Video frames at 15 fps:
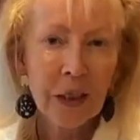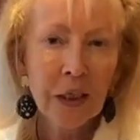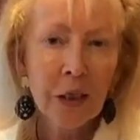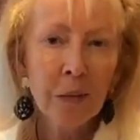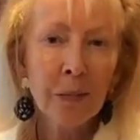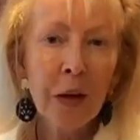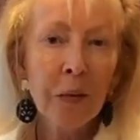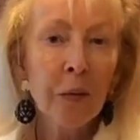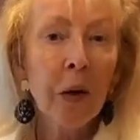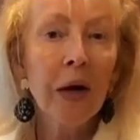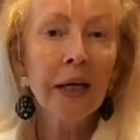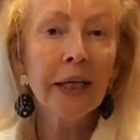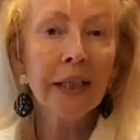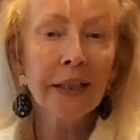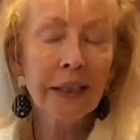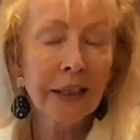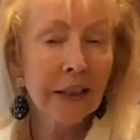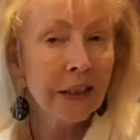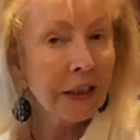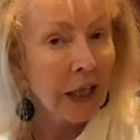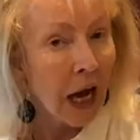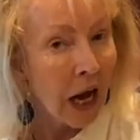My work is
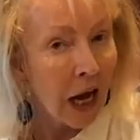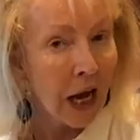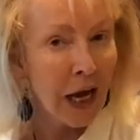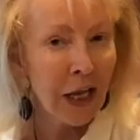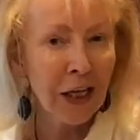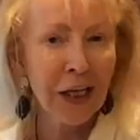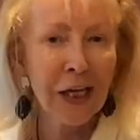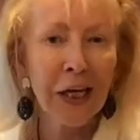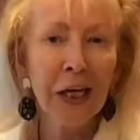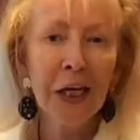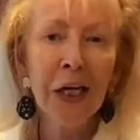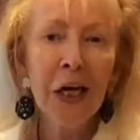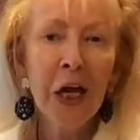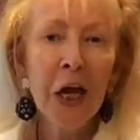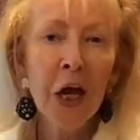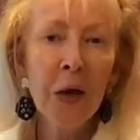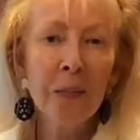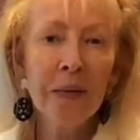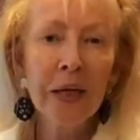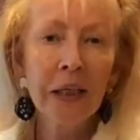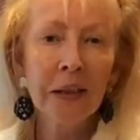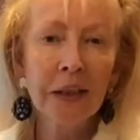entirely
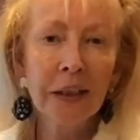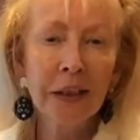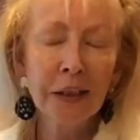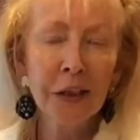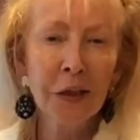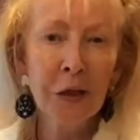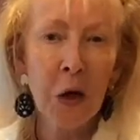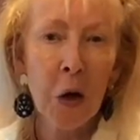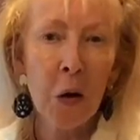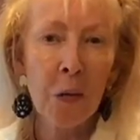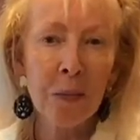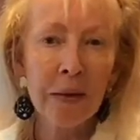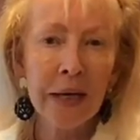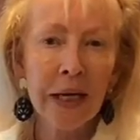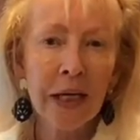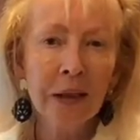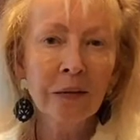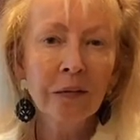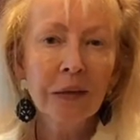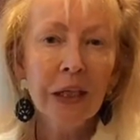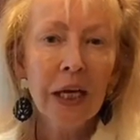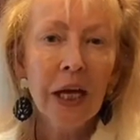hypnosis and therapy,
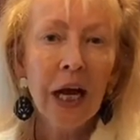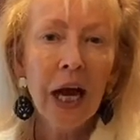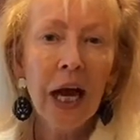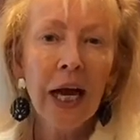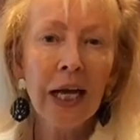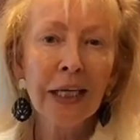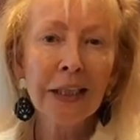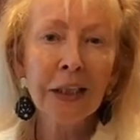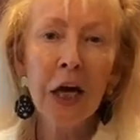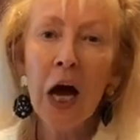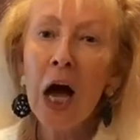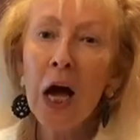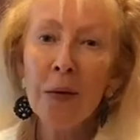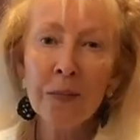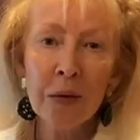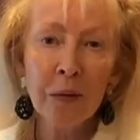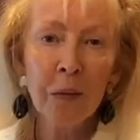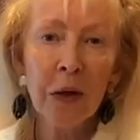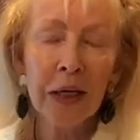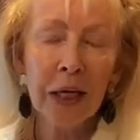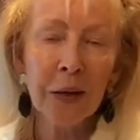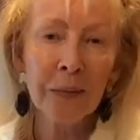and I've been
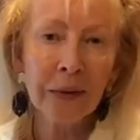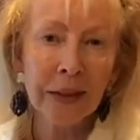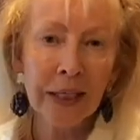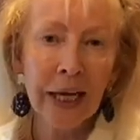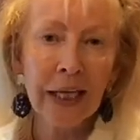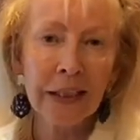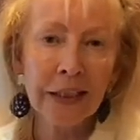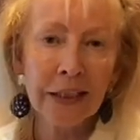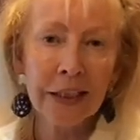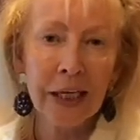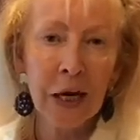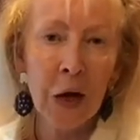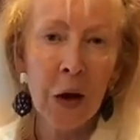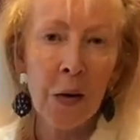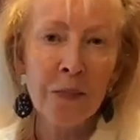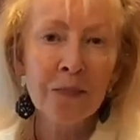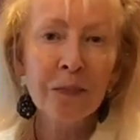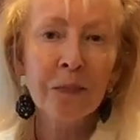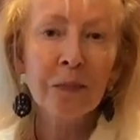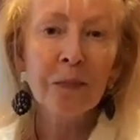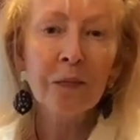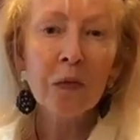working with guests here
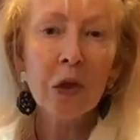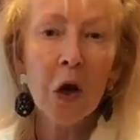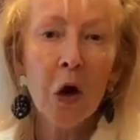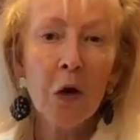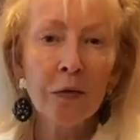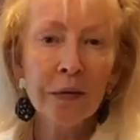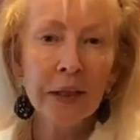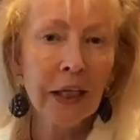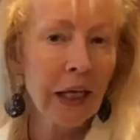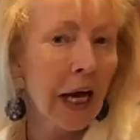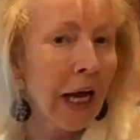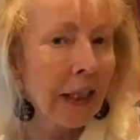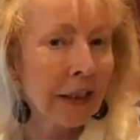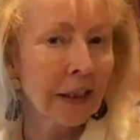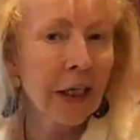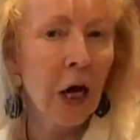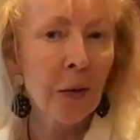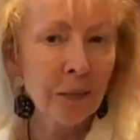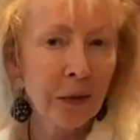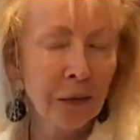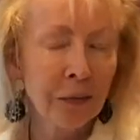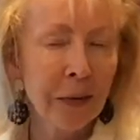over the last
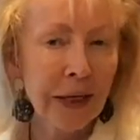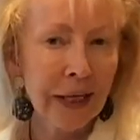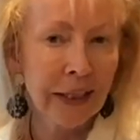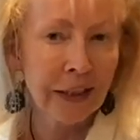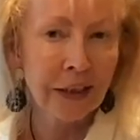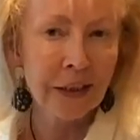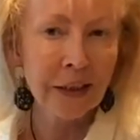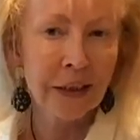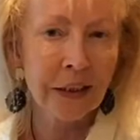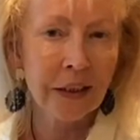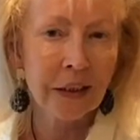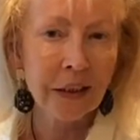couple of weeks.